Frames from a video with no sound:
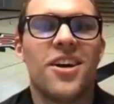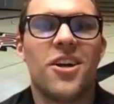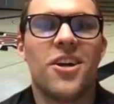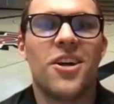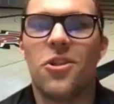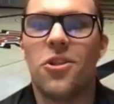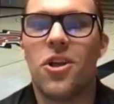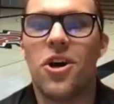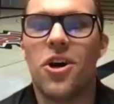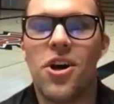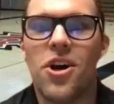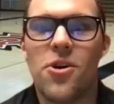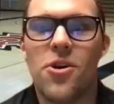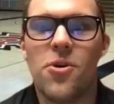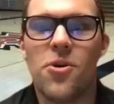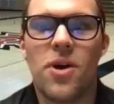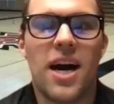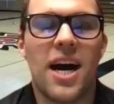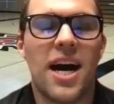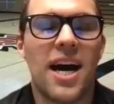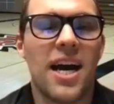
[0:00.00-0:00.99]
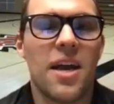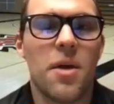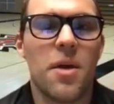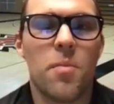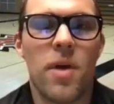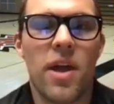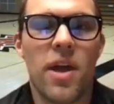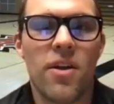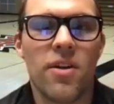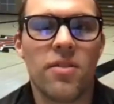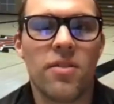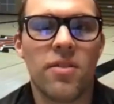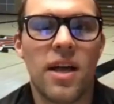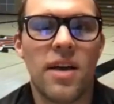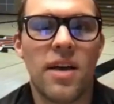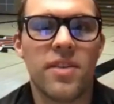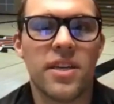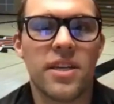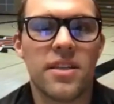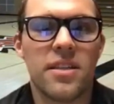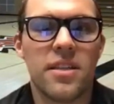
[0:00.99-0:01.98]
Hello, I am Aaron
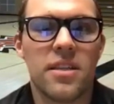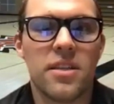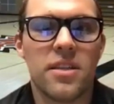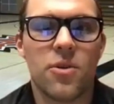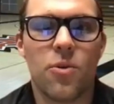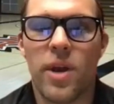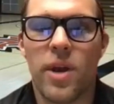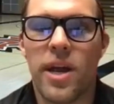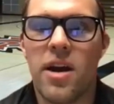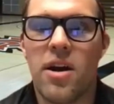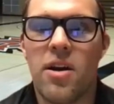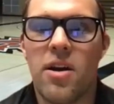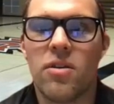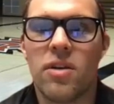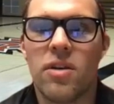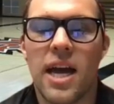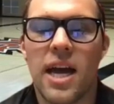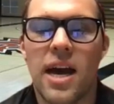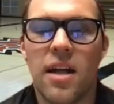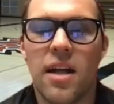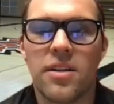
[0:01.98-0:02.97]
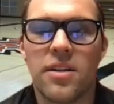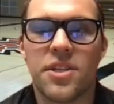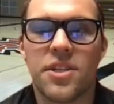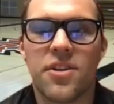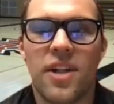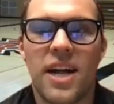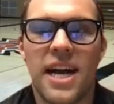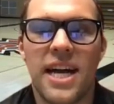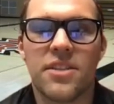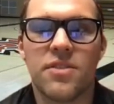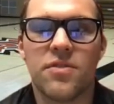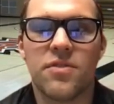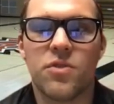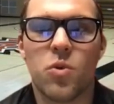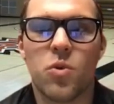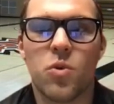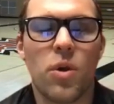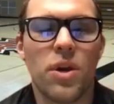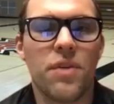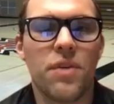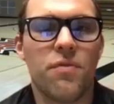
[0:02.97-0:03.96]
Levin, Grinnell College class of
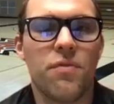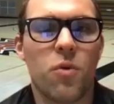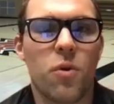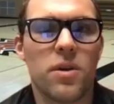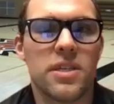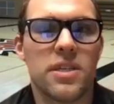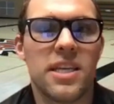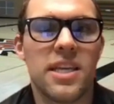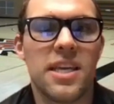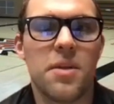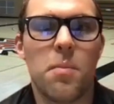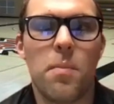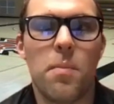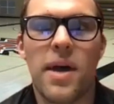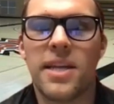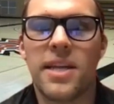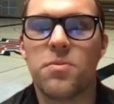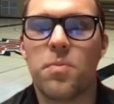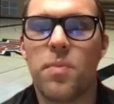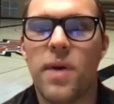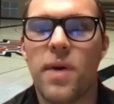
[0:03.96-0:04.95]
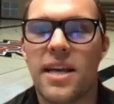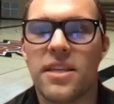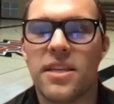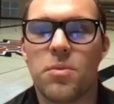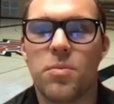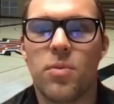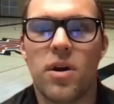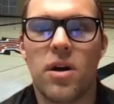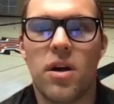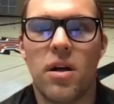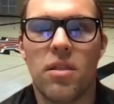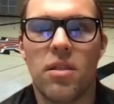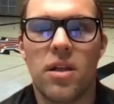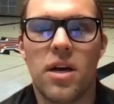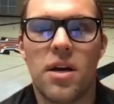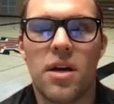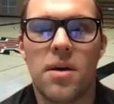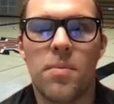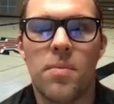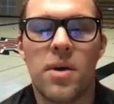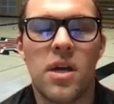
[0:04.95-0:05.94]
2014, men's basketball
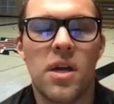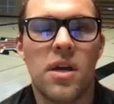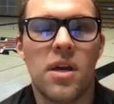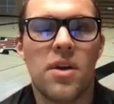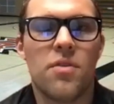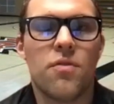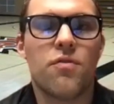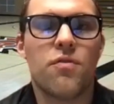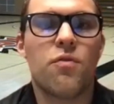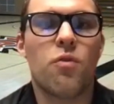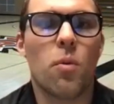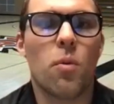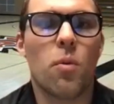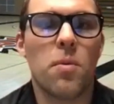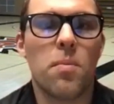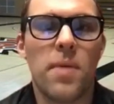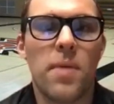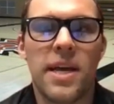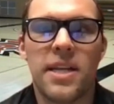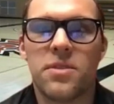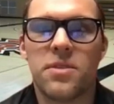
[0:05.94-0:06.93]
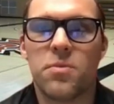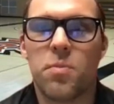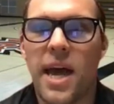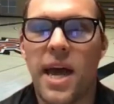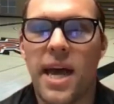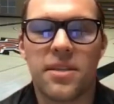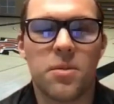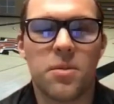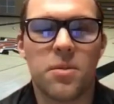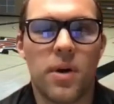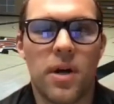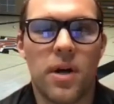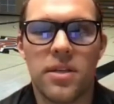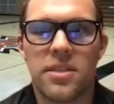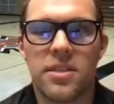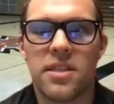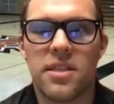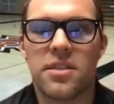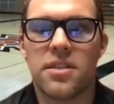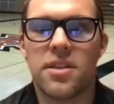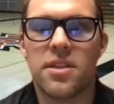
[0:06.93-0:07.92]
alum, former men's basketball
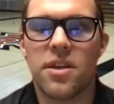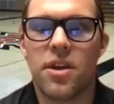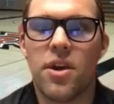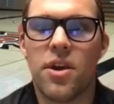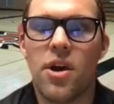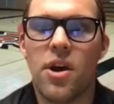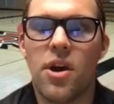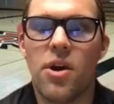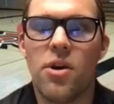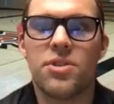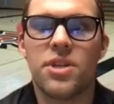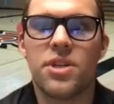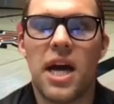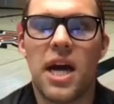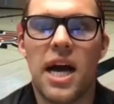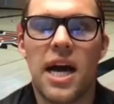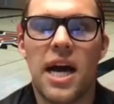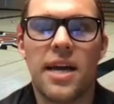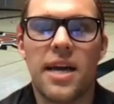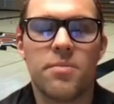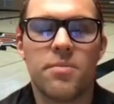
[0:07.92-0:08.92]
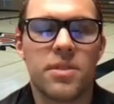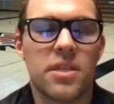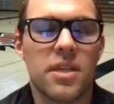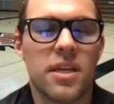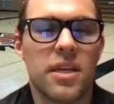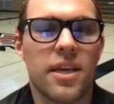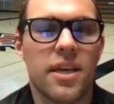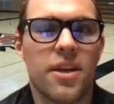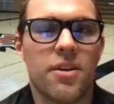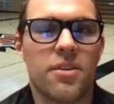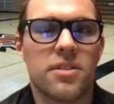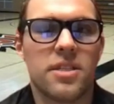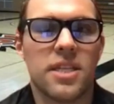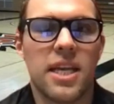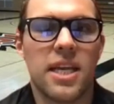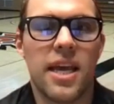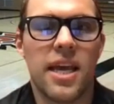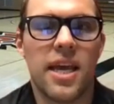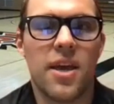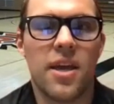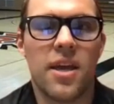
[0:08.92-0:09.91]
assistant coach. I'm sitting here
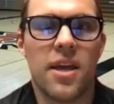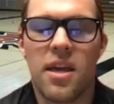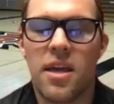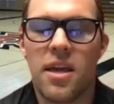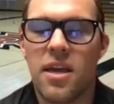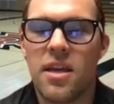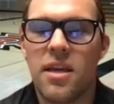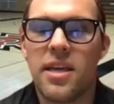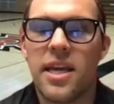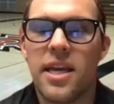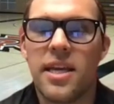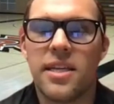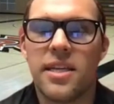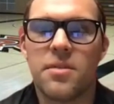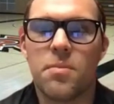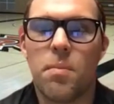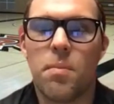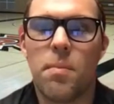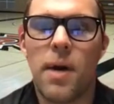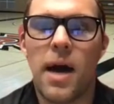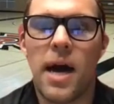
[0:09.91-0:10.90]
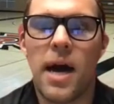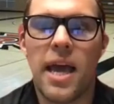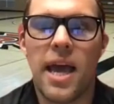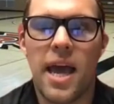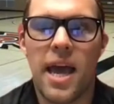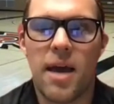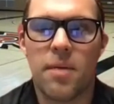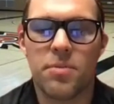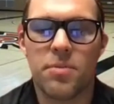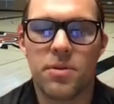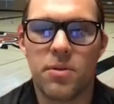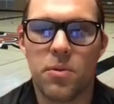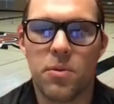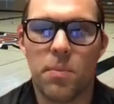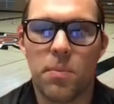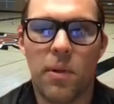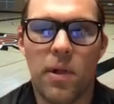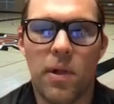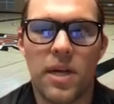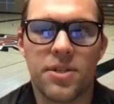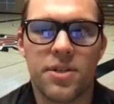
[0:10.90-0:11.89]
today. It is my
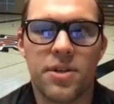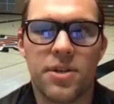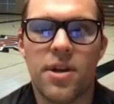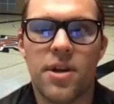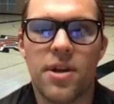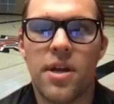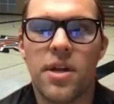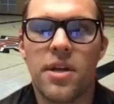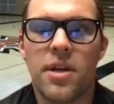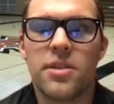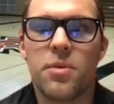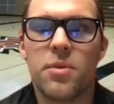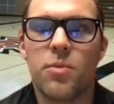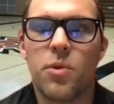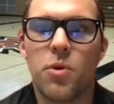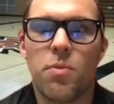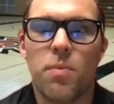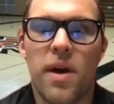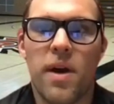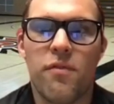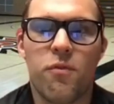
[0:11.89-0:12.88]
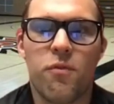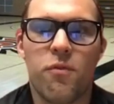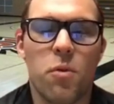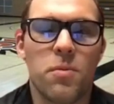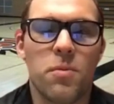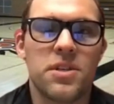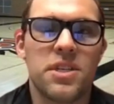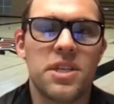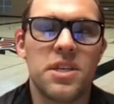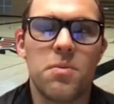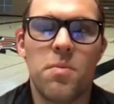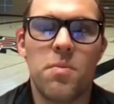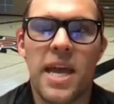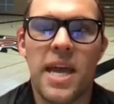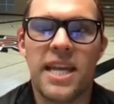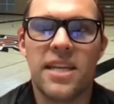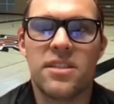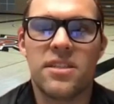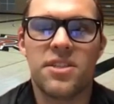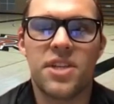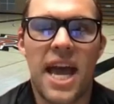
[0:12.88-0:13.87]
absolute pleasure to be with my former
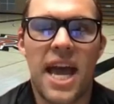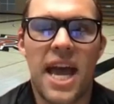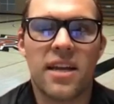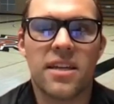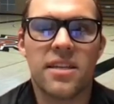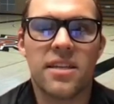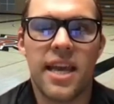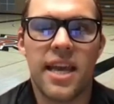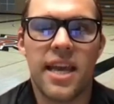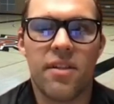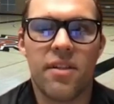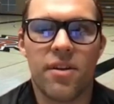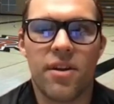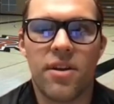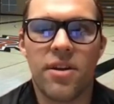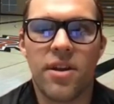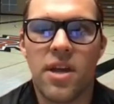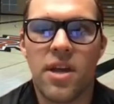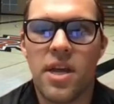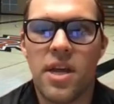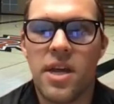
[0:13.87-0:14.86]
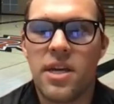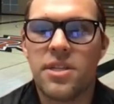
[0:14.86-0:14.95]
teammate, Jack Taylor.